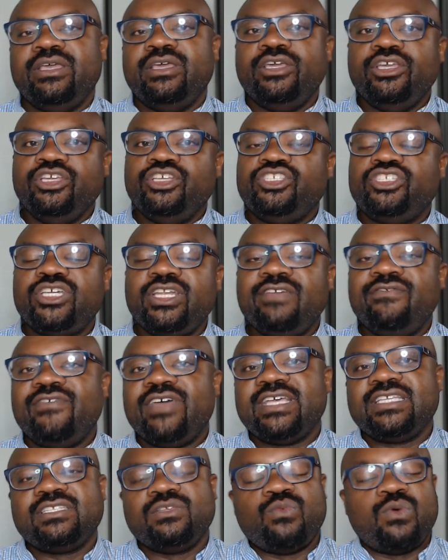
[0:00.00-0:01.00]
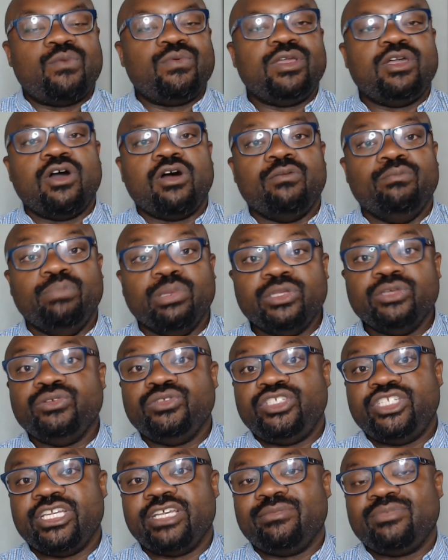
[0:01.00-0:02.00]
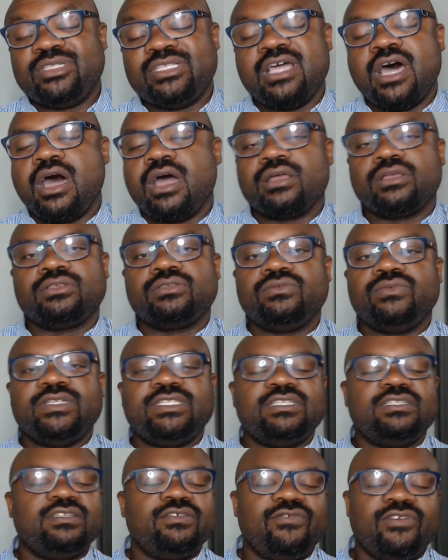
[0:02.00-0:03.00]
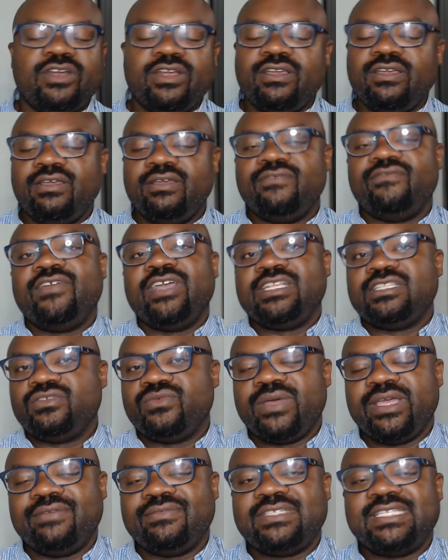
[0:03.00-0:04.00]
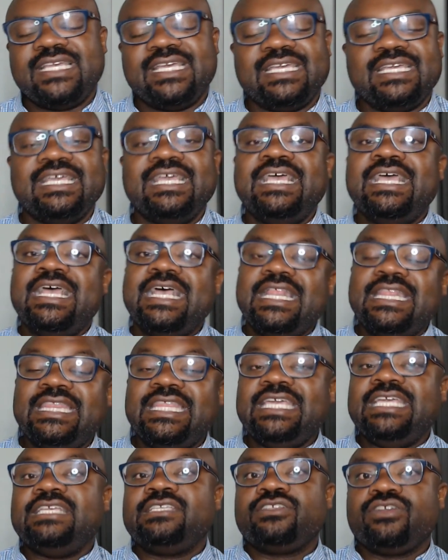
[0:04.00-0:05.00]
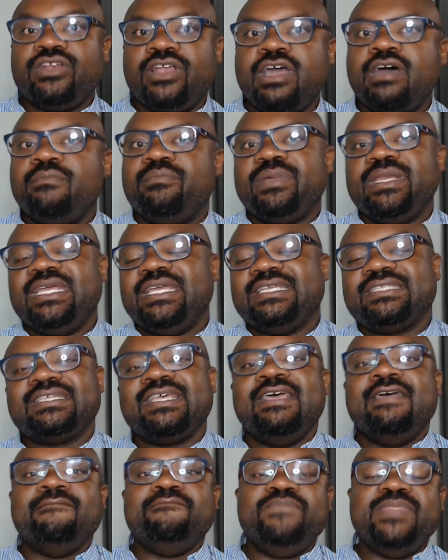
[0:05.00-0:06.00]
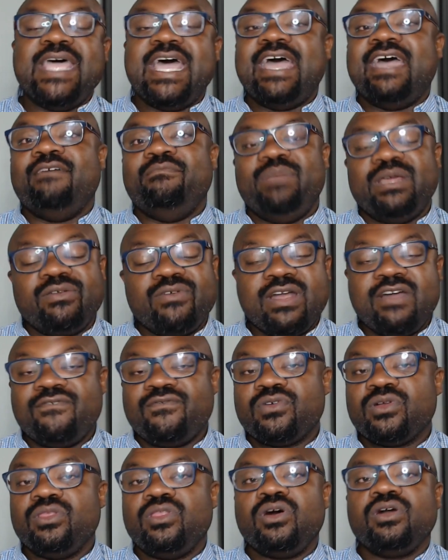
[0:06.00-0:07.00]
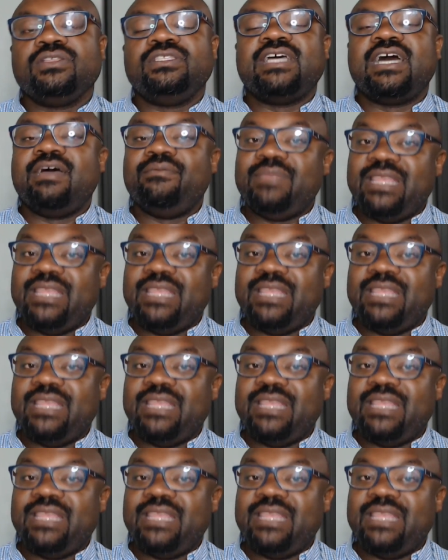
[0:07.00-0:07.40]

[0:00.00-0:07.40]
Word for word: you should invest in what we call blue chip stocks, which is a very fancy way of saying these are companies that have been around for a long time.